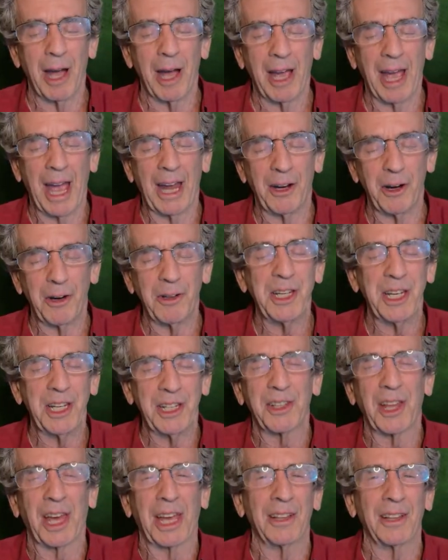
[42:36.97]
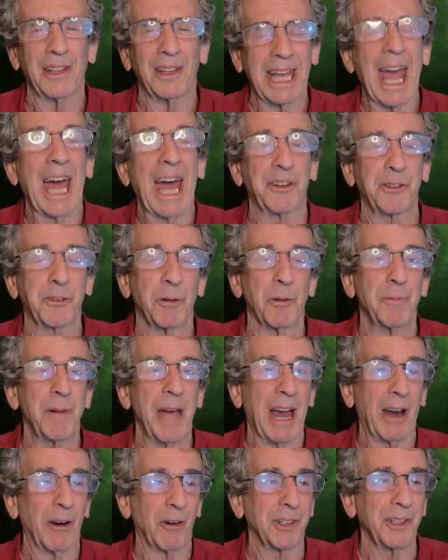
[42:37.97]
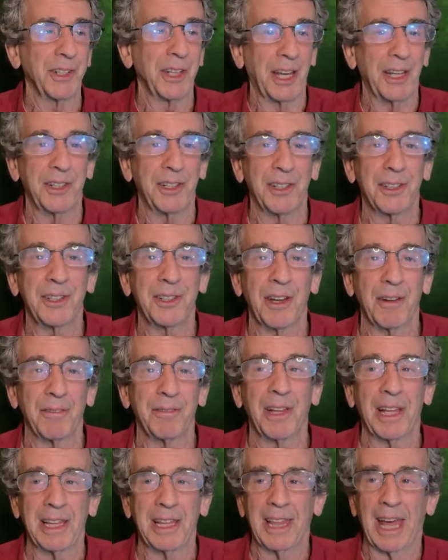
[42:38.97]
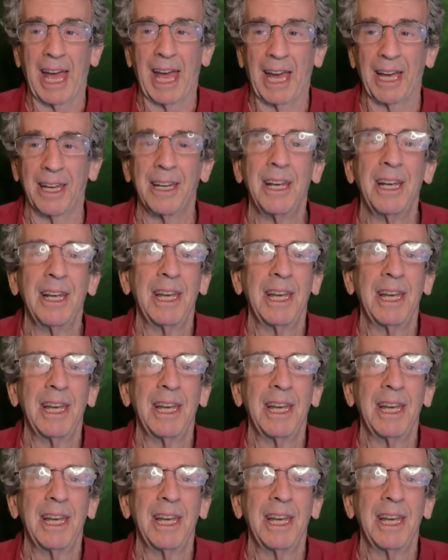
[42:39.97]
energies like astral parasites and stuff like that.